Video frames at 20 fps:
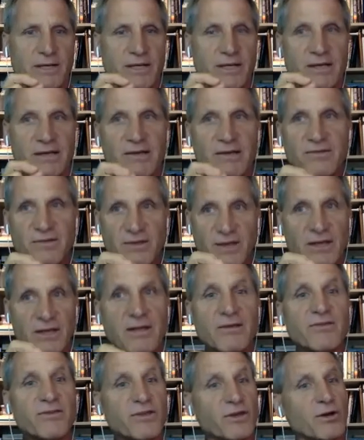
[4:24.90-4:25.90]
It
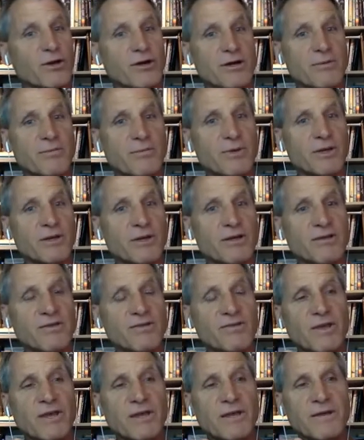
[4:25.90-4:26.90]
is an art,
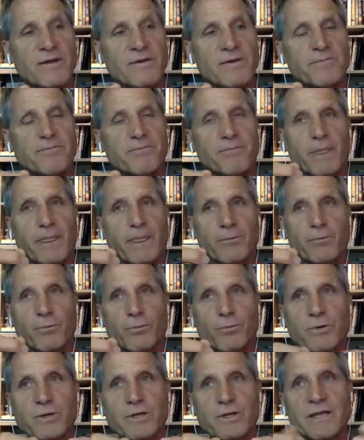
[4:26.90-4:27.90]
because
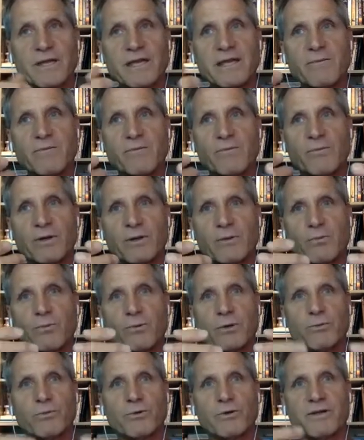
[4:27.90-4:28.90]
really what
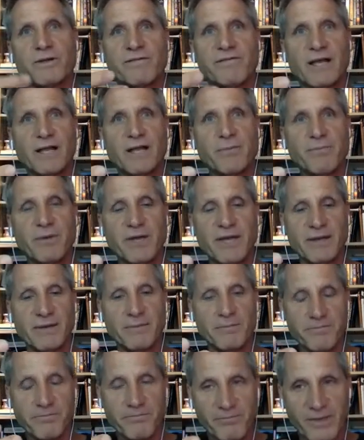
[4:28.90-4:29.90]
we're developing
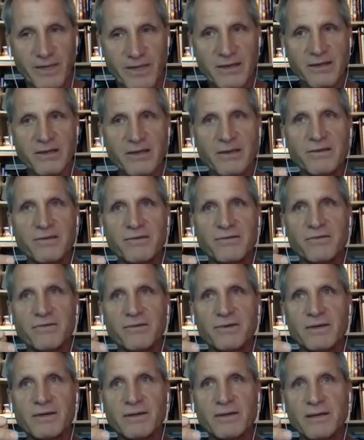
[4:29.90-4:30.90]
is
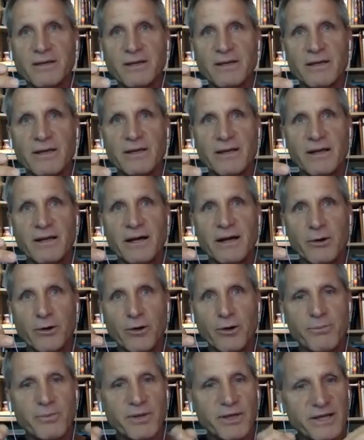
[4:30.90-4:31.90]
our
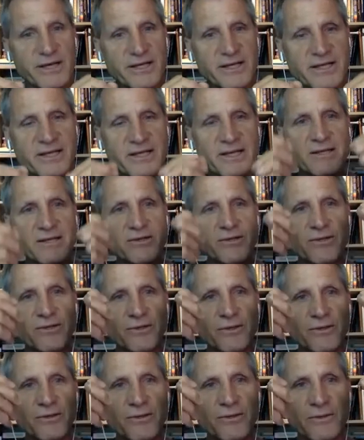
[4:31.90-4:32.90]
ability
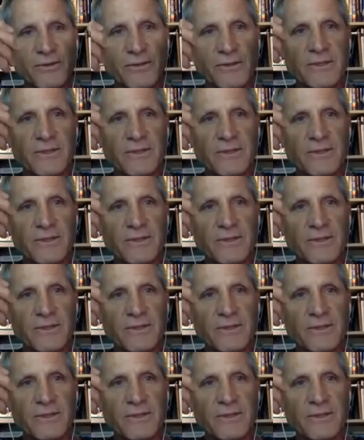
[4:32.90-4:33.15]
to